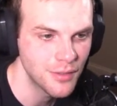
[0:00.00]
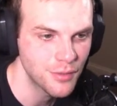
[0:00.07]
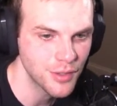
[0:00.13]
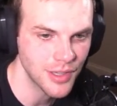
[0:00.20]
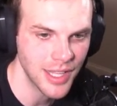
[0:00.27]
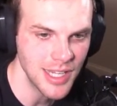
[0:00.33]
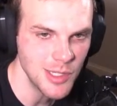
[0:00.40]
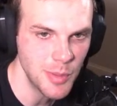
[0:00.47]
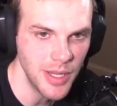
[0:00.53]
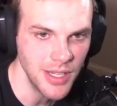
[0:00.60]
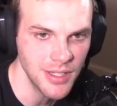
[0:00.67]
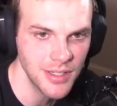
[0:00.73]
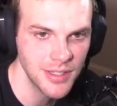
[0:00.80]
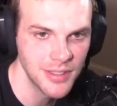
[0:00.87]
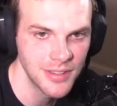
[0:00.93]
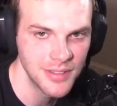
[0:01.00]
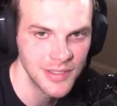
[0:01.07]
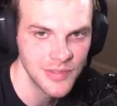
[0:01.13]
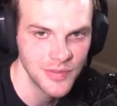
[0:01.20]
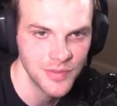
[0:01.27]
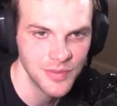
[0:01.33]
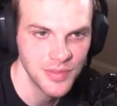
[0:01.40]
For the last pick,
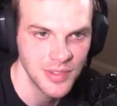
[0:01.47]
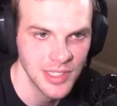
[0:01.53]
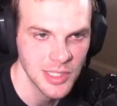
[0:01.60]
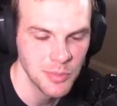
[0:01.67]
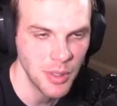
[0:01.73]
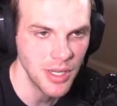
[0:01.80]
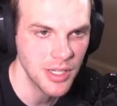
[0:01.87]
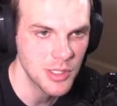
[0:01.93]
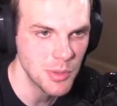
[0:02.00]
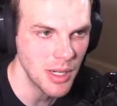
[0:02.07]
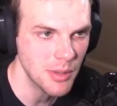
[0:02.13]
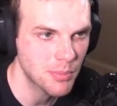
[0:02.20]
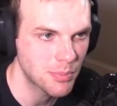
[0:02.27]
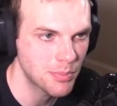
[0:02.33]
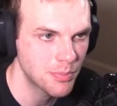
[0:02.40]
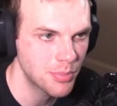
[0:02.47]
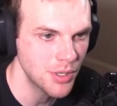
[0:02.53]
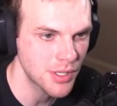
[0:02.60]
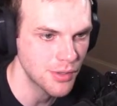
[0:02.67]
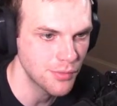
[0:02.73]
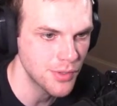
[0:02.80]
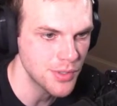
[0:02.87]
it's probably pretty
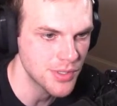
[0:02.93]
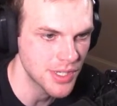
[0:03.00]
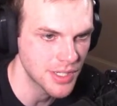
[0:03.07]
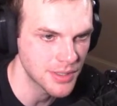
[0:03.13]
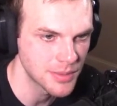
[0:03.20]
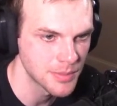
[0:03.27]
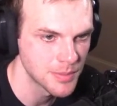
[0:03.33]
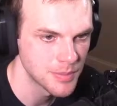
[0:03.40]
confusing,